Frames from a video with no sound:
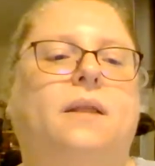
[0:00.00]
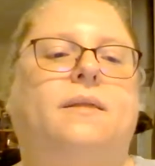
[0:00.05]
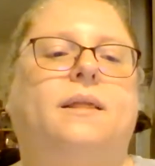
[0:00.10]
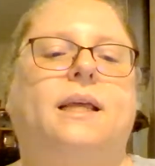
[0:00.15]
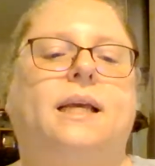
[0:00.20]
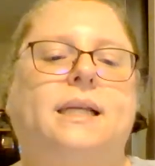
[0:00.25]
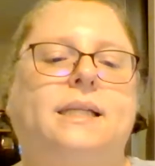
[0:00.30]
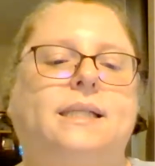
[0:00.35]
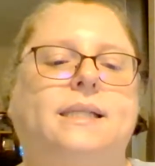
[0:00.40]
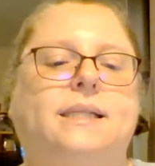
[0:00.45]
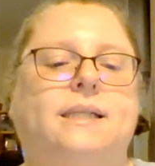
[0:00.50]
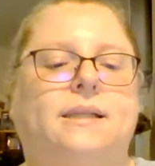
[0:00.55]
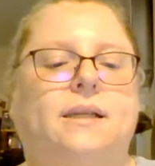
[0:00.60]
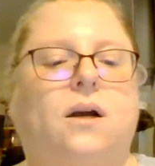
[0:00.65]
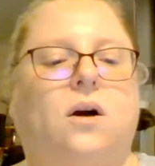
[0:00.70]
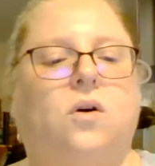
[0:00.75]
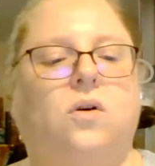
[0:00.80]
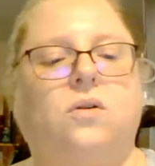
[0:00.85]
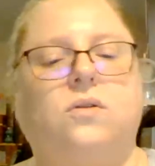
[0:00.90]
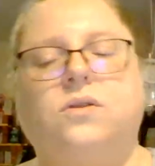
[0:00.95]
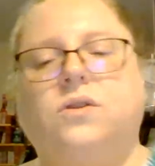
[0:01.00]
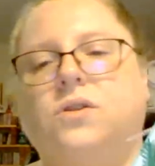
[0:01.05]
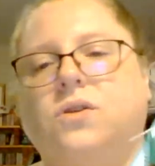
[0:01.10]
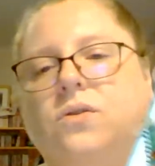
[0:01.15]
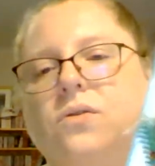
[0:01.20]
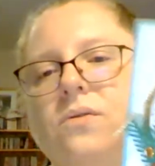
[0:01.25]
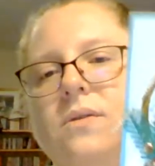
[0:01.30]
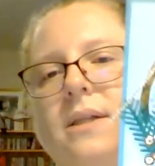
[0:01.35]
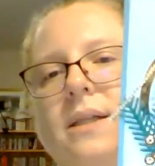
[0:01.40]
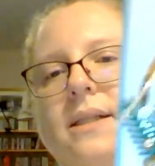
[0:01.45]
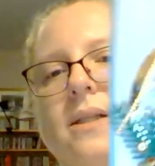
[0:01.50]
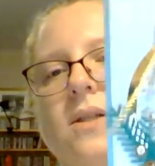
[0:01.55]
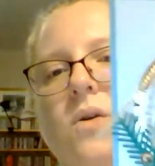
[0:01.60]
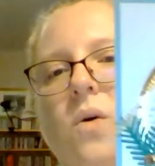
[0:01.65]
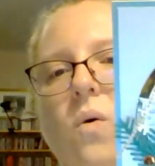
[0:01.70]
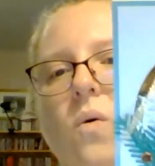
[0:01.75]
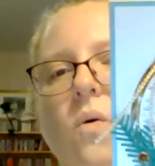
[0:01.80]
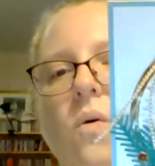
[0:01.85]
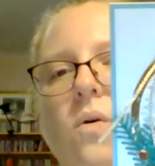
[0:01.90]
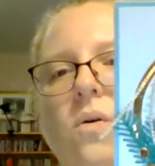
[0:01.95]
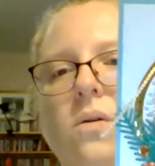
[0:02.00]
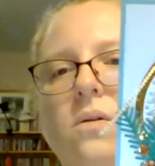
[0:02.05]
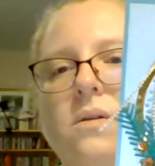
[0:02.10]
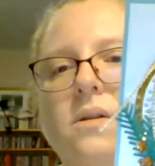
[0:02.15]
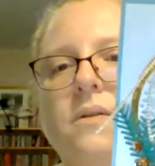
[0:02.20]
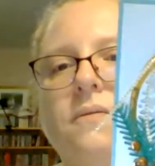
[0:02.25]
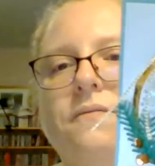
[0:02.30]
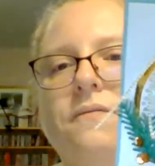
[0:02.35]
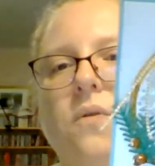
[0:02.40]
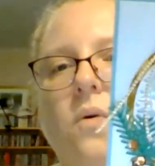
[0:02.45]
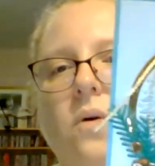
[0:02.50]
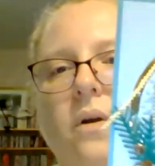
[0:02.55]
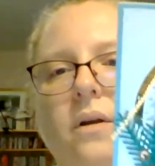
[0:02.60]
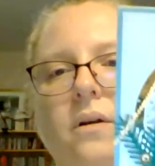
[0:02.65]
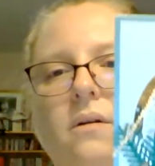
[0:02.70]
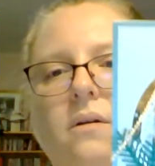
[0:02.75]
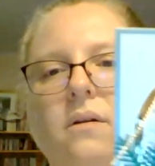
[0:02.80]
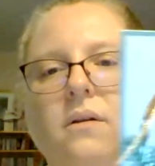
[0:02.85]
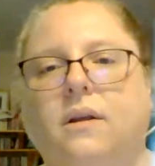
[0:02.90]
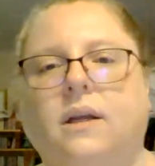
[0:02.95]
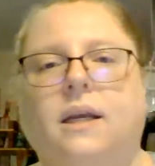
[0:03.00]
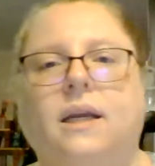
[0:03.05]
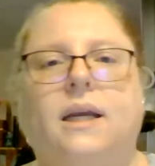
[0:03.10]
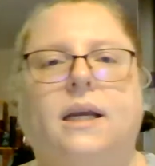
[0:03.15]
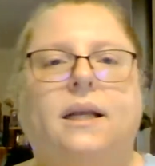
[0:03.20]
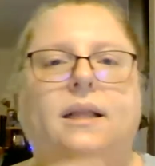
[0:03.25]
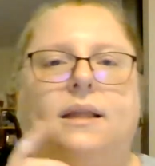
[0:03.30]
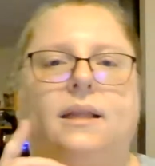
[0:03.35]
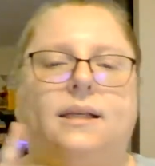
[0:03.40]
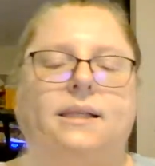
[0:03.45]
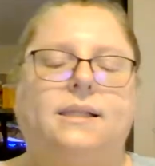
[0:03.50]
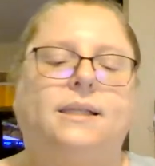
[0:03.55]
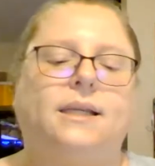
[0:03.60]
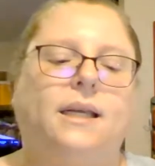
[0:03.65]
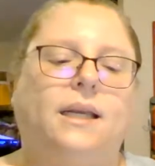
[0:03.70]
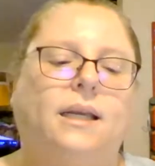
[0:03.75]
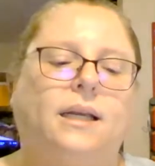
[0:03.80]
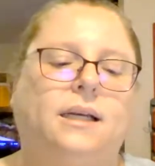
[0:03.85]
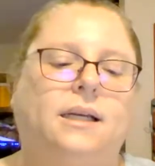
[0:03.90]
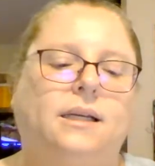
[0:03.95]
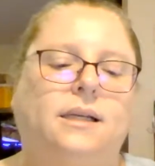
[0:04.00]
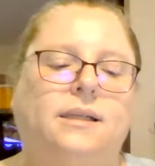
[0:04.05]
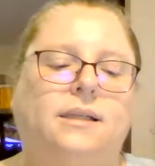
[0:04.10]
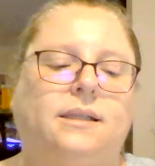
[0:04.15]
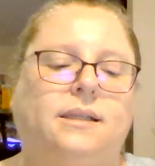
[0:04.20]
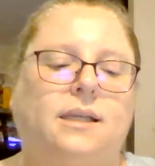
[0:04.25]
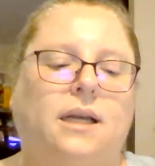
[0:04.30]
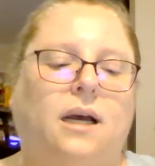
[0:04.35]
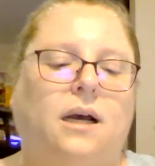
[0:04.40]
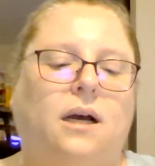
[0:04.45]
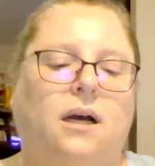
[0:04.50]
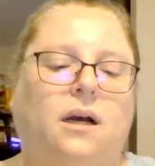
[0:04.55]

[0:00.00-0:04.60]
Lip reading: this gold foil, this is